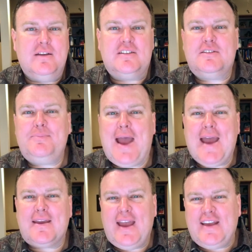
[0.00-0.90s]

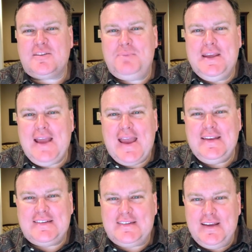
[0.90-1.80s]
SPAC,
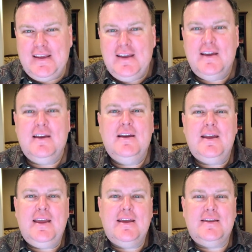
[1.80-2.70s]
S-P-A-C,
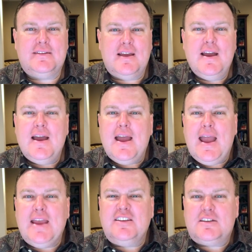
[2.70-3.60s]
is
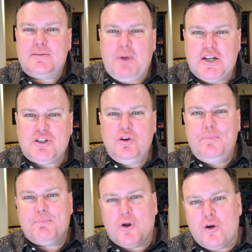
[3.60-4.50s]
a special
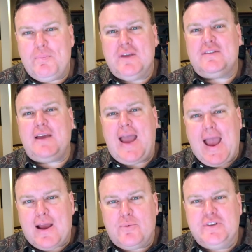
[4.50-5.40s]
purpose
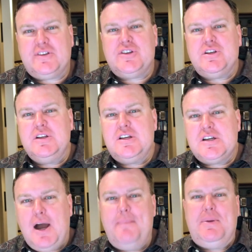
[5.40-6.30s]
acquisition
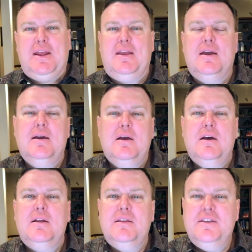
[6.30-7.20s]
company.
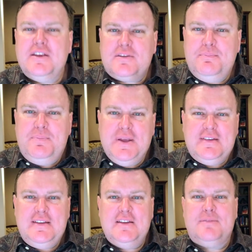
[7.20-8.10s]
This
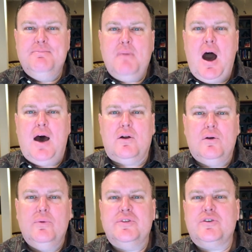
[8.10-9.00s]
business
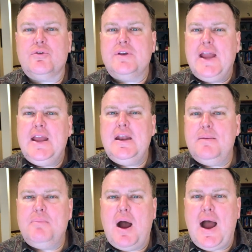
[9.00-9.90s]
model was
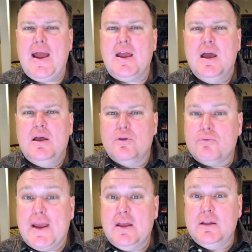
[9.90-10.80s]
created by the
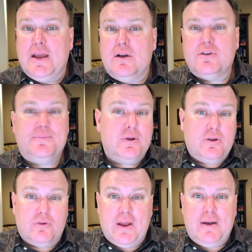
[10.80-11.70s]
regulators, but
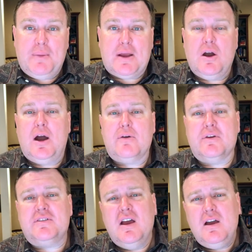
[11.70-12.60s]
created by
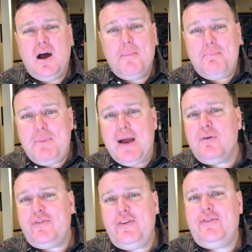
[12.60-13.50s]
Congress
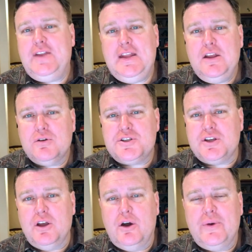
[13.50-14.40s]
about 50 years
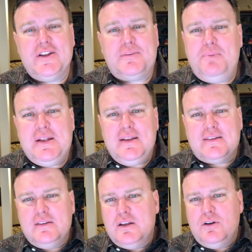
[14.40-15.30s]
ago, and it's been this
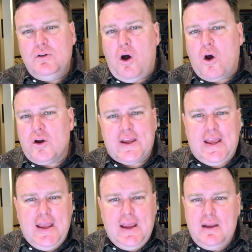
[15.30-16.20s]
little
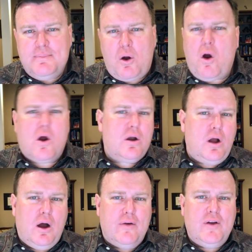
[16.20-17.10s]
arcane part
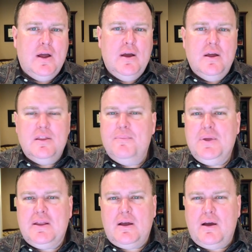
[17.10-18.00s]
of
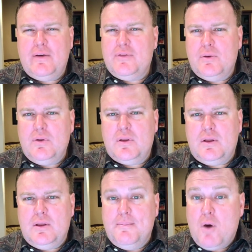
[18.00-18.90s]

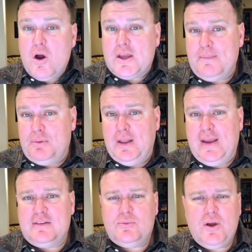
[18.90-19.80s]
the
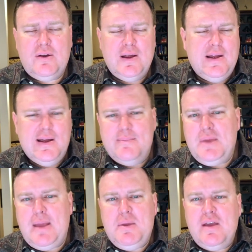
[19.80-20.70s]
marketplace where
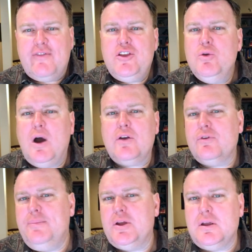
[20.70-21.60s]
maybe a few $100
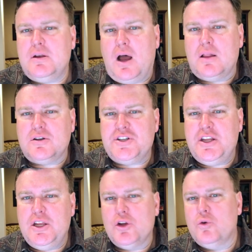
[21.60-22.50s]
million a
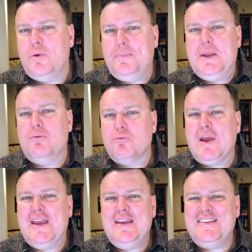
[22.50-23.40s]
year would be
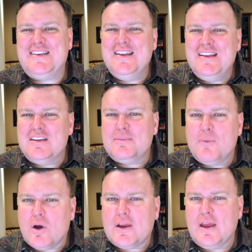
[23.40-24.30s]
raised in this
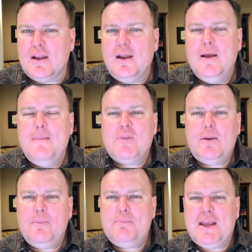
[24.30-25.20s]
market.
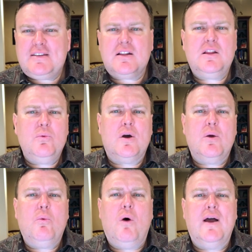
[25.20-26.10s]
And basically what it
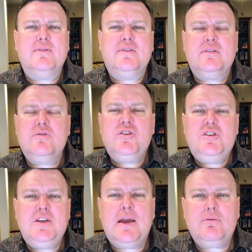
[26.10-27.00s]
was
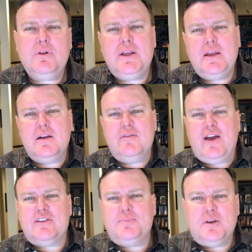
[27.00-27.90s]
generally an
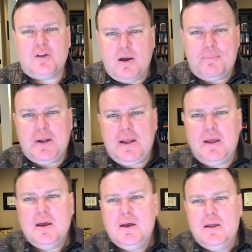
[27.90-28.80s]
investment company
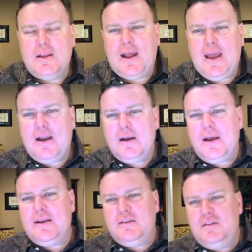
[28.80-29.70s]
that had an
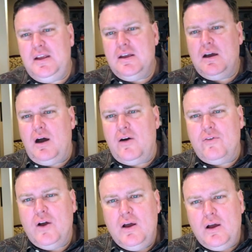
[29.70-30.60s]
idea
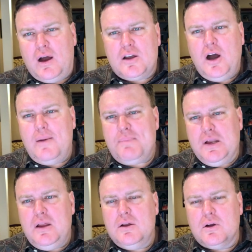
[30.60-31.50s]
of a
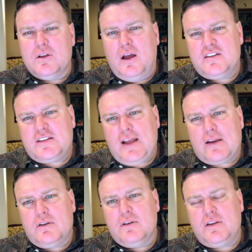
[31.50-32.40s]
company or a
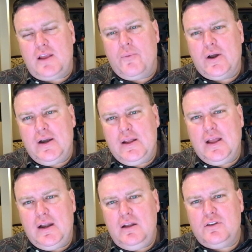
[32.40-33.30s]
sector that they wanted to
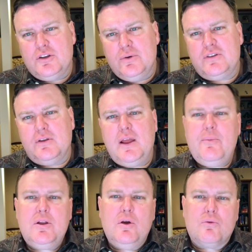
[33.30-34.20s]
get into, and so they
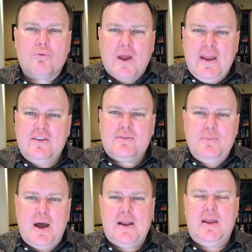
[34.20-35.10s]
would go raise
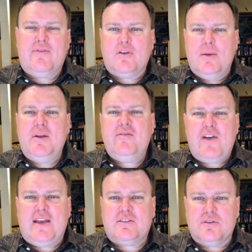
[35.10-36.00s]
money from
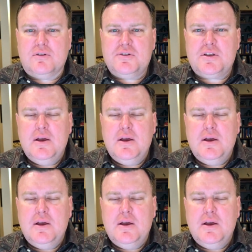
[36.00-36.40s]
investors.